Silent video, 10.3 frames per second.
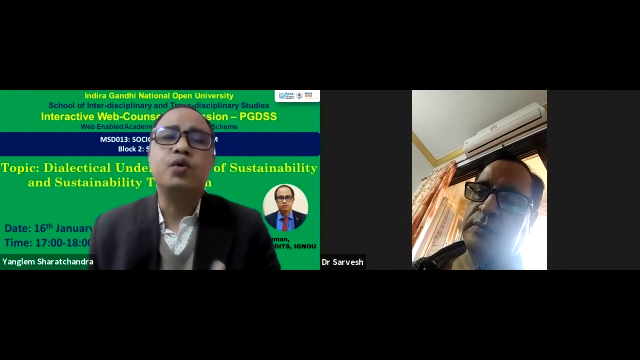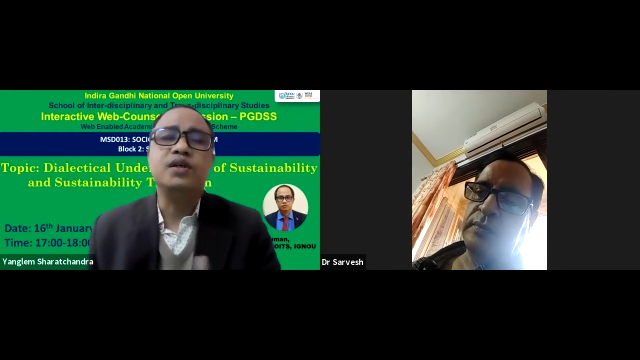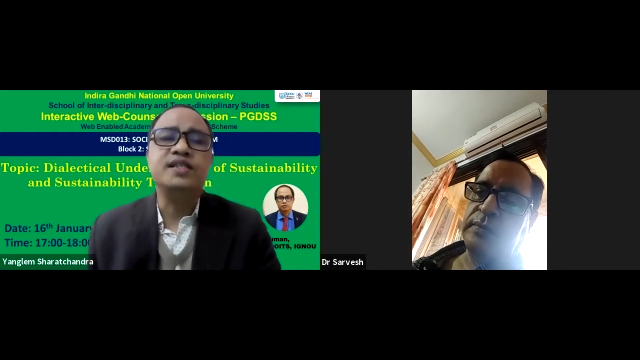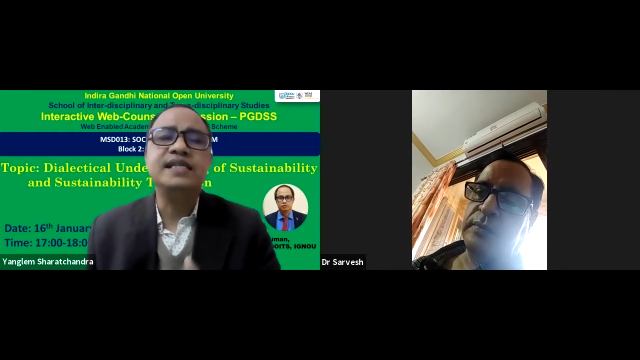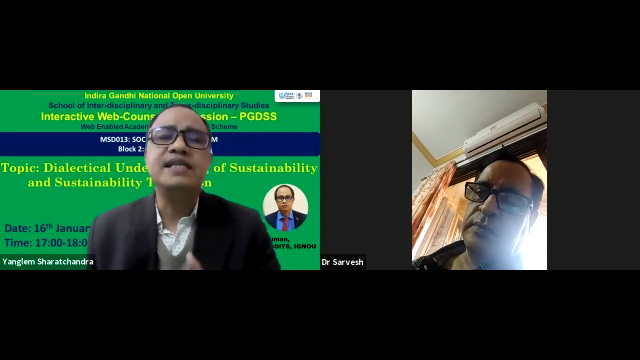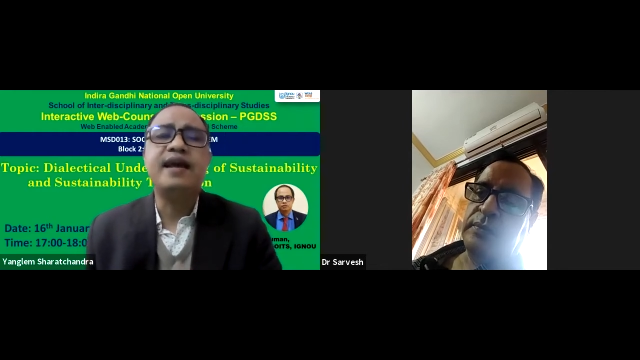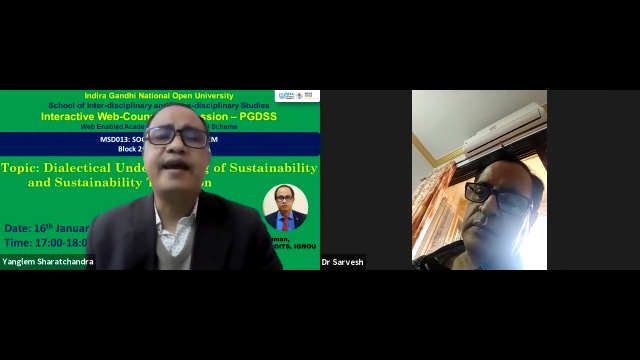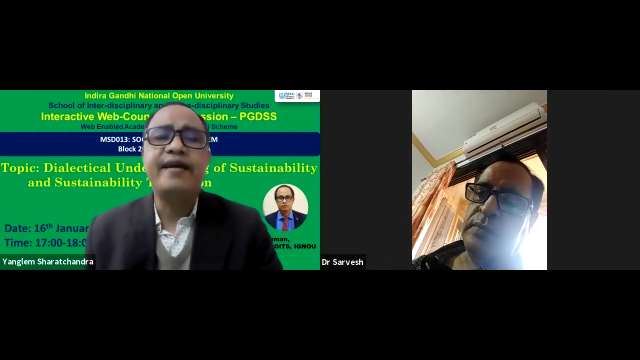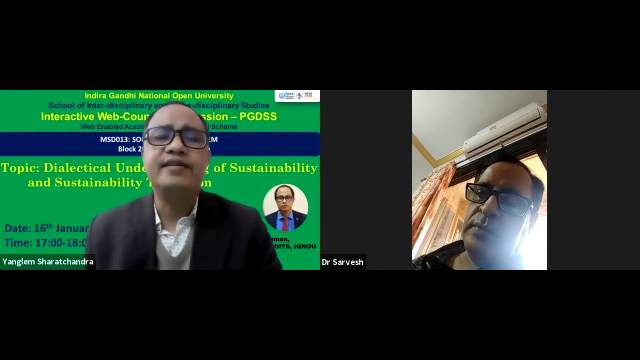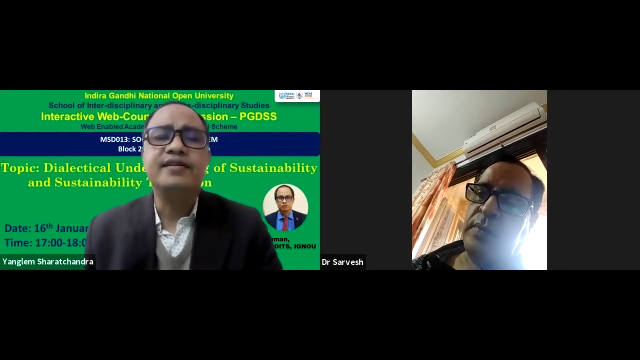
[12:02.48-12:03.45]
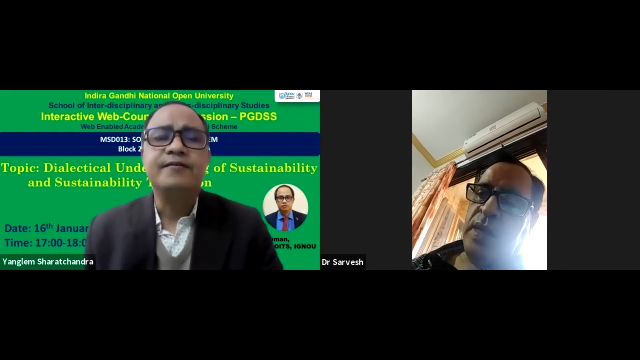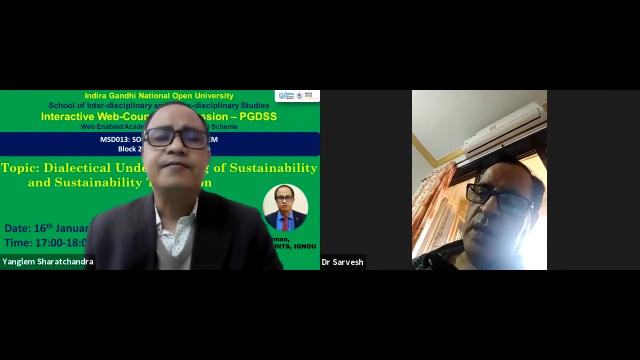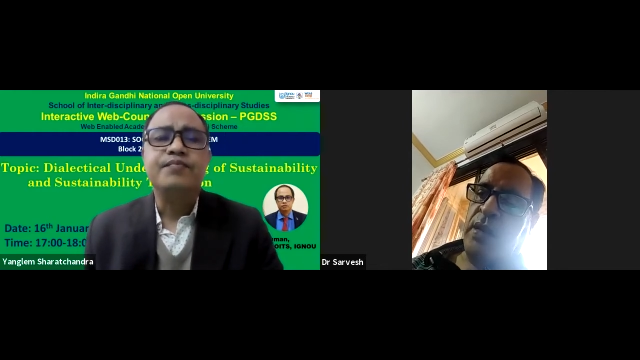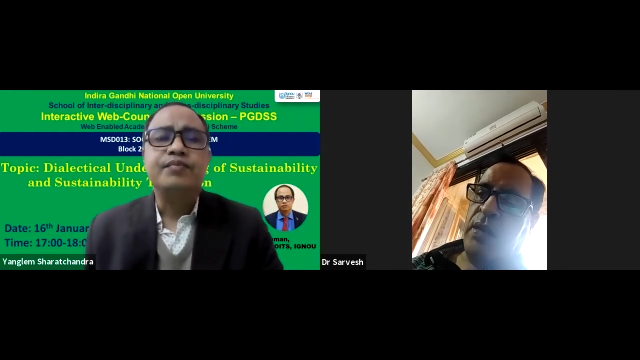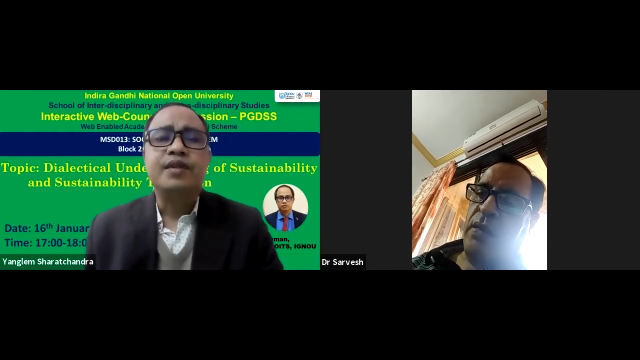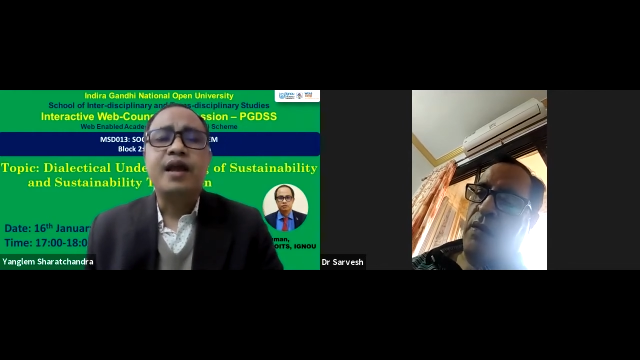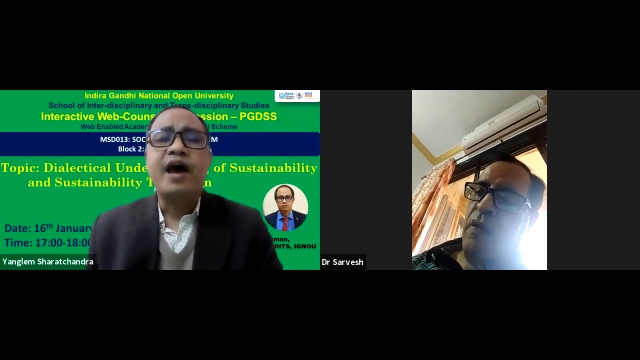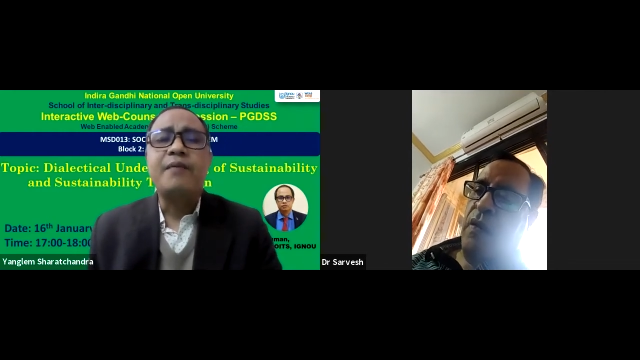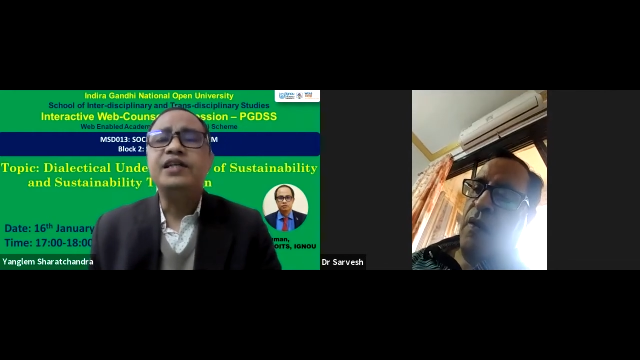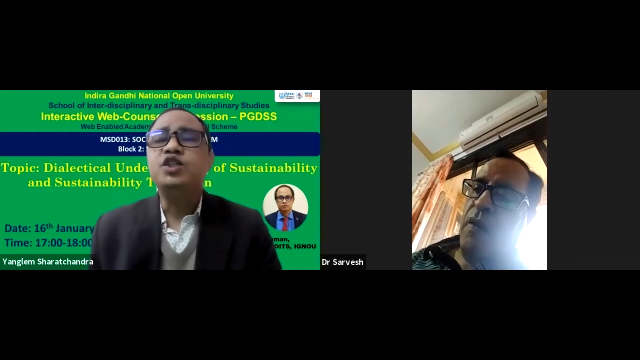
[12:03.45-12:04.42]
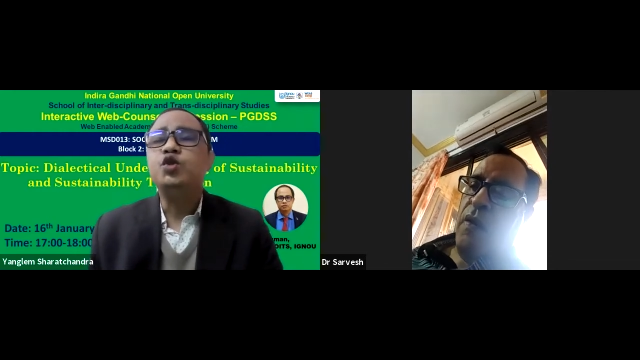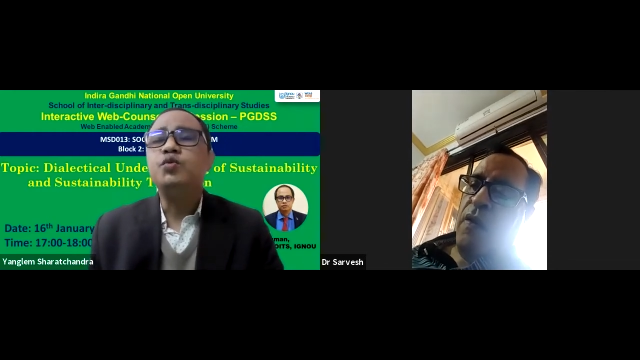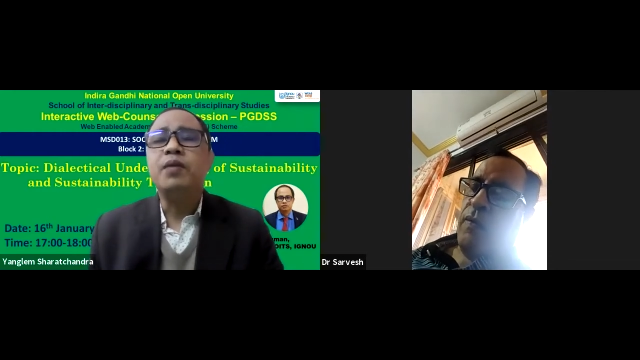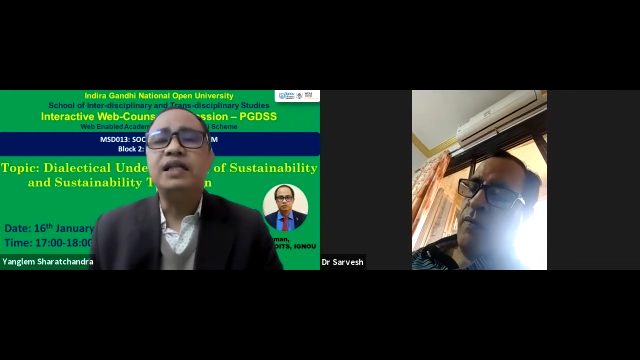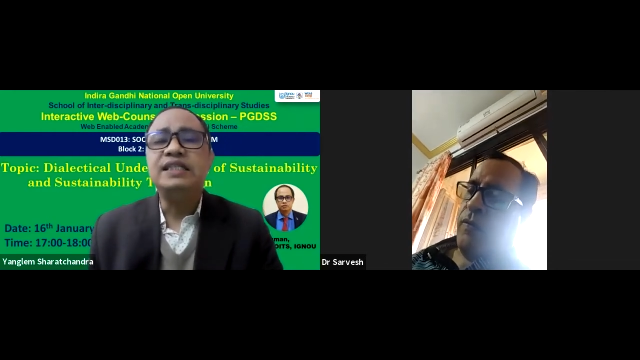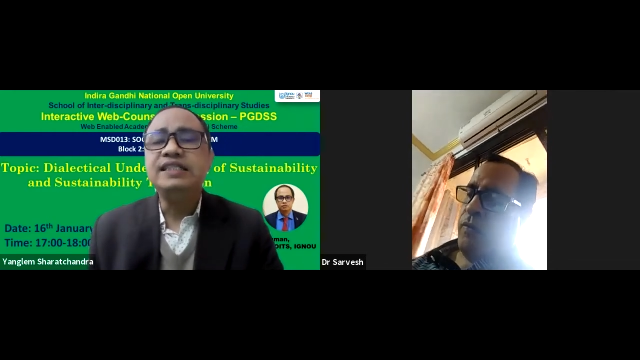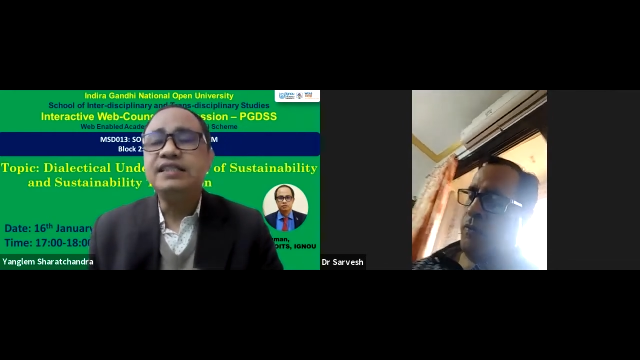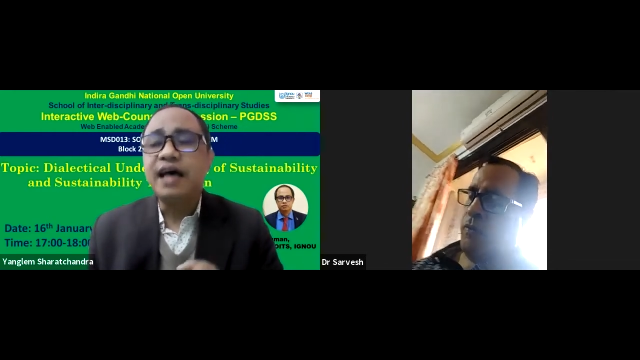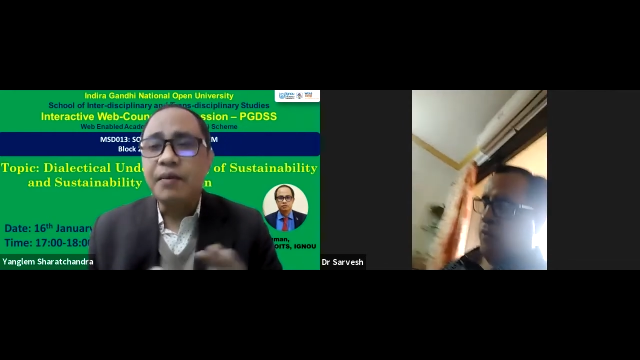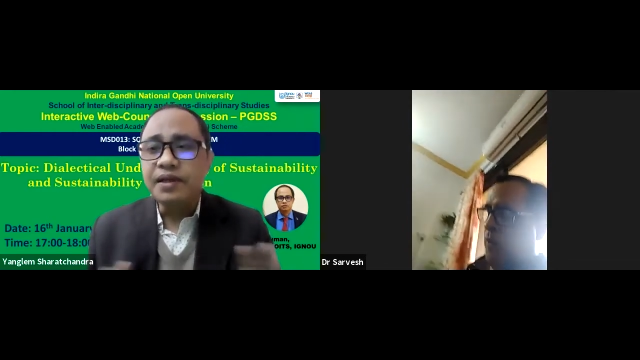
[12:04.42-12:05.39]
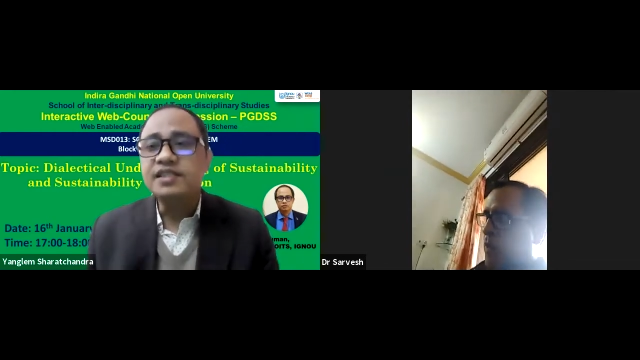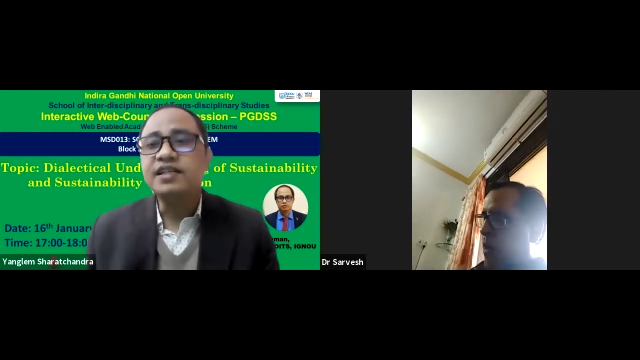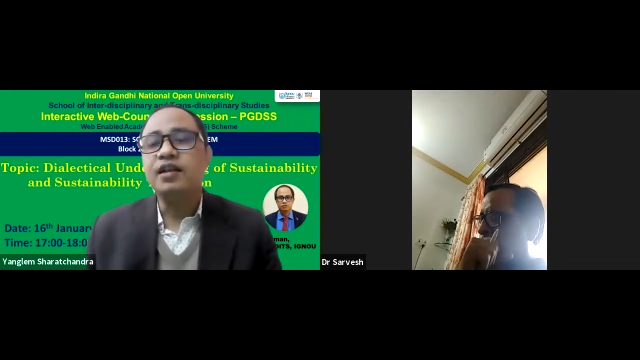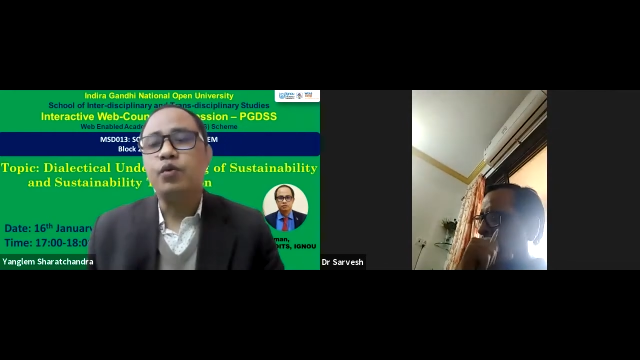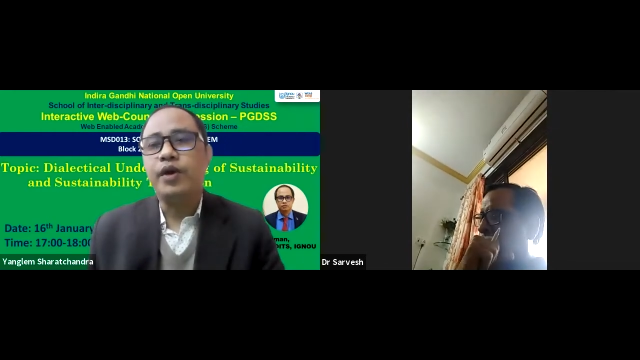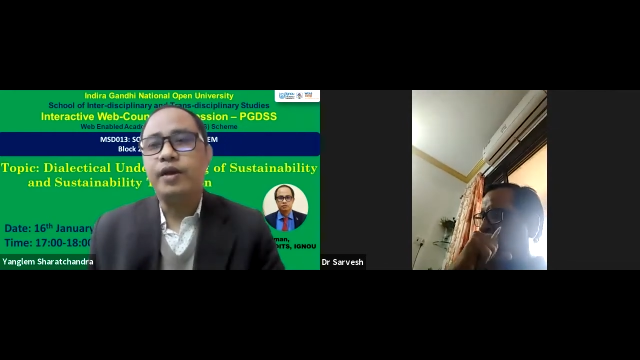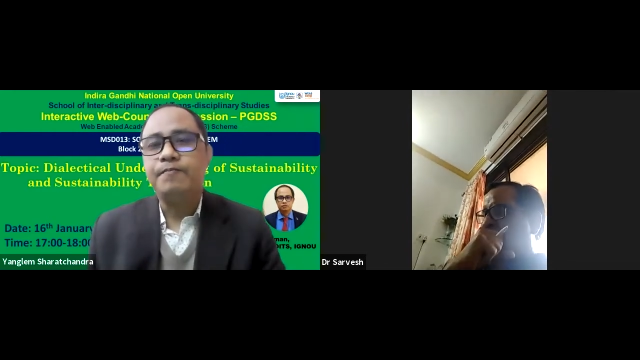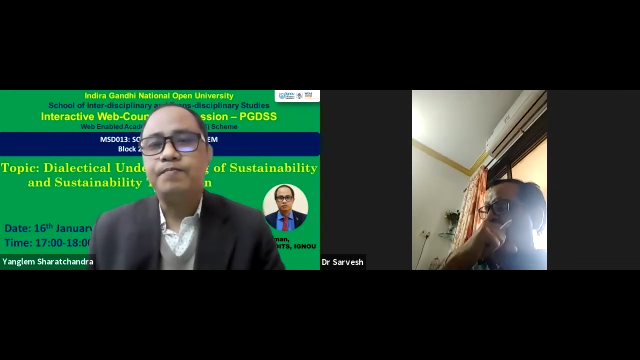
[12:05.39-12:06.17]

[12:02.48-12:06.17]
was seen as having to multi-dimensional way.